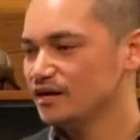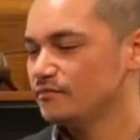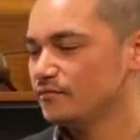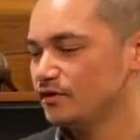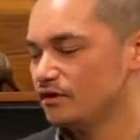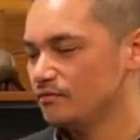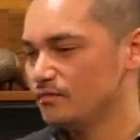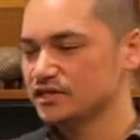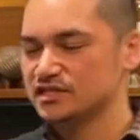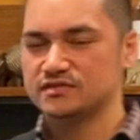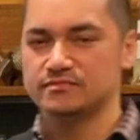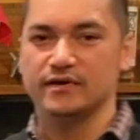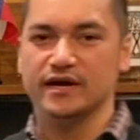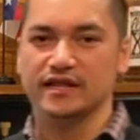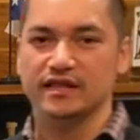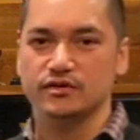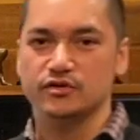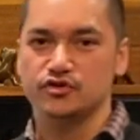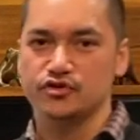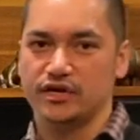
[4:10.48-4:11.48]
You know, just
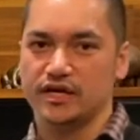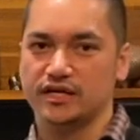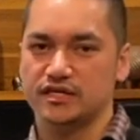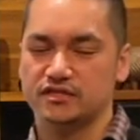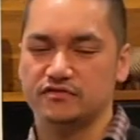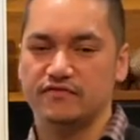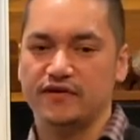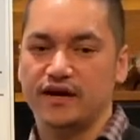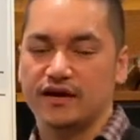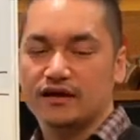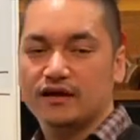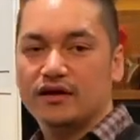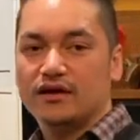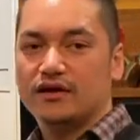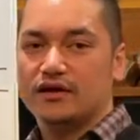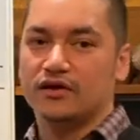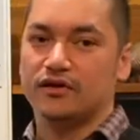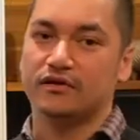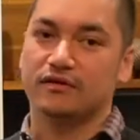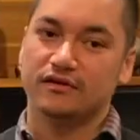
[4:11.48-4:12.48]
buy them drinks, fine.
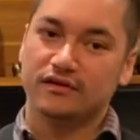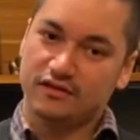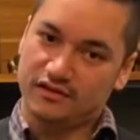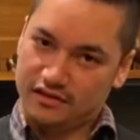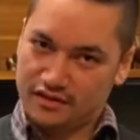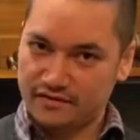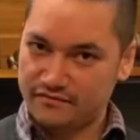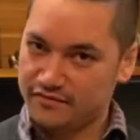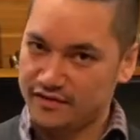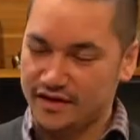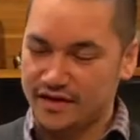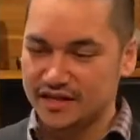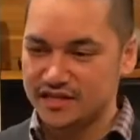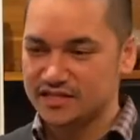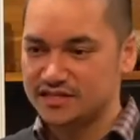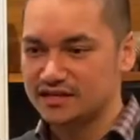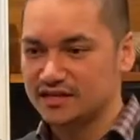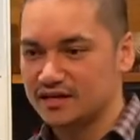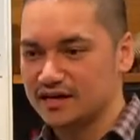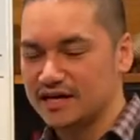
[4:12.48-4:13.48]
If it
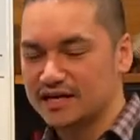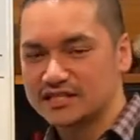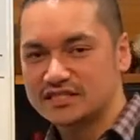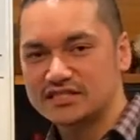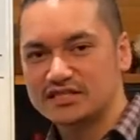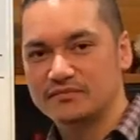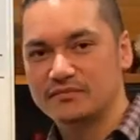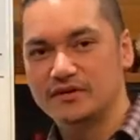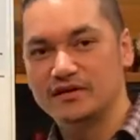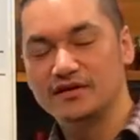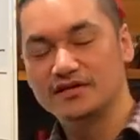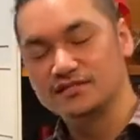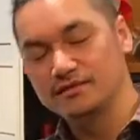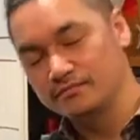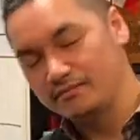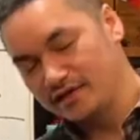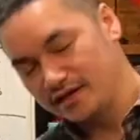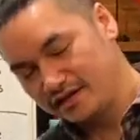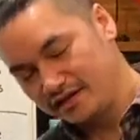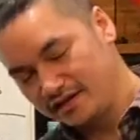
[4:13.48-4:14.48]
hits a customer, it's a
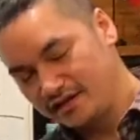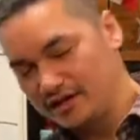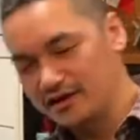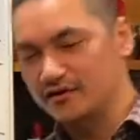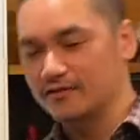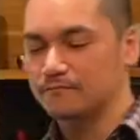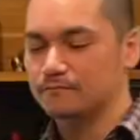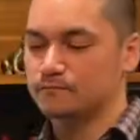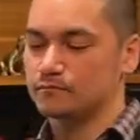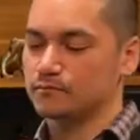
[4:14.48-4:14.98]
big deal.